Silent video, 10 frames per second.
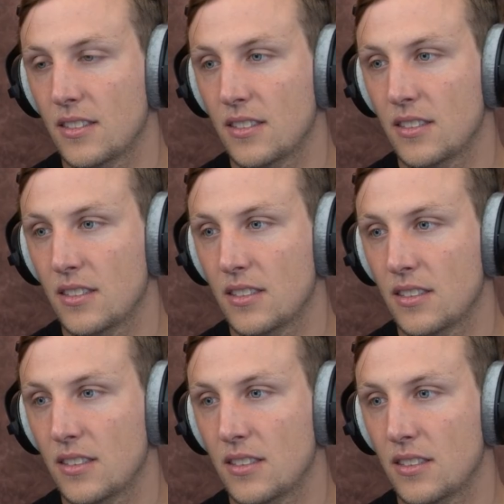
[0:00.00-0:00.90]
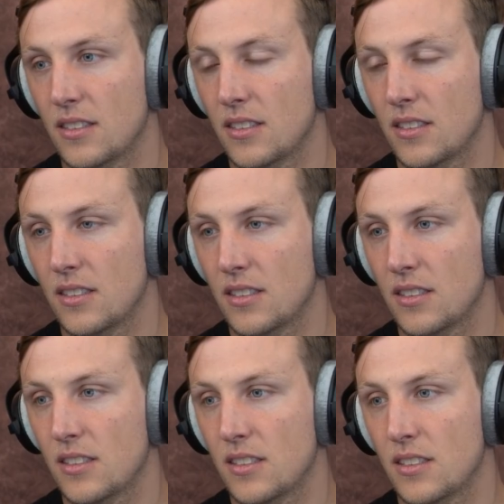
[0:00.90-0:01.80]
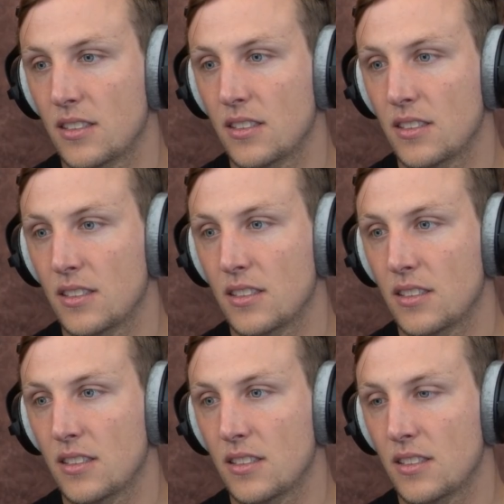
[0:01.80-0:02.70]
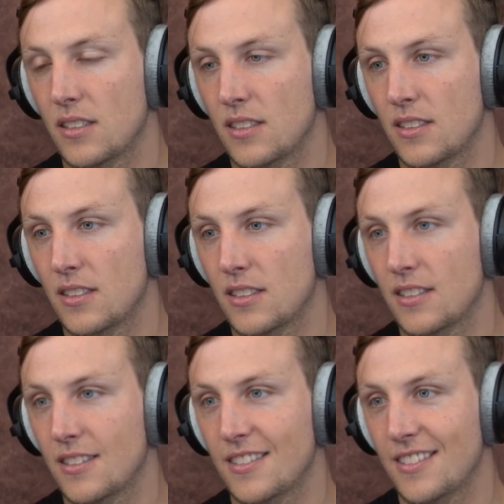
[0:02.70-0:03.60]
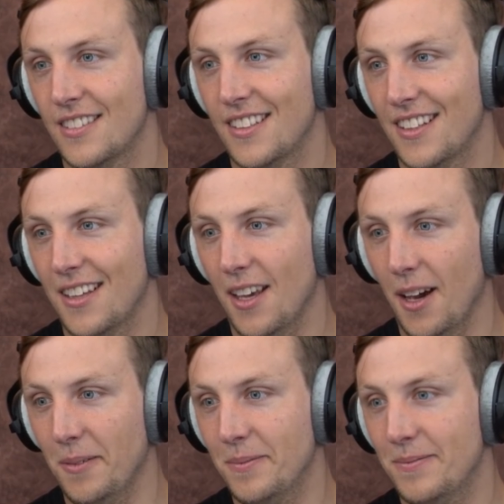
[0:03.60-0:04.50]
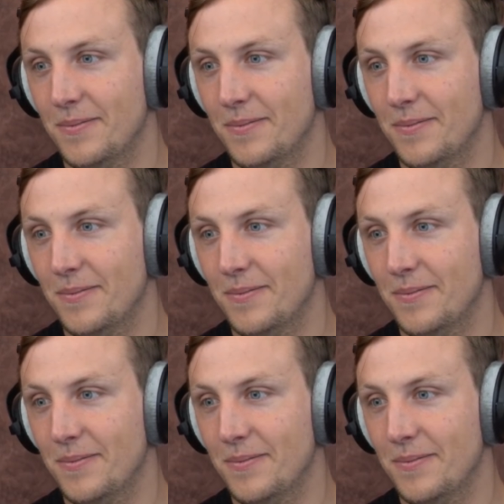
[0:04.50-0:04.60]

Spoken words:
(silent)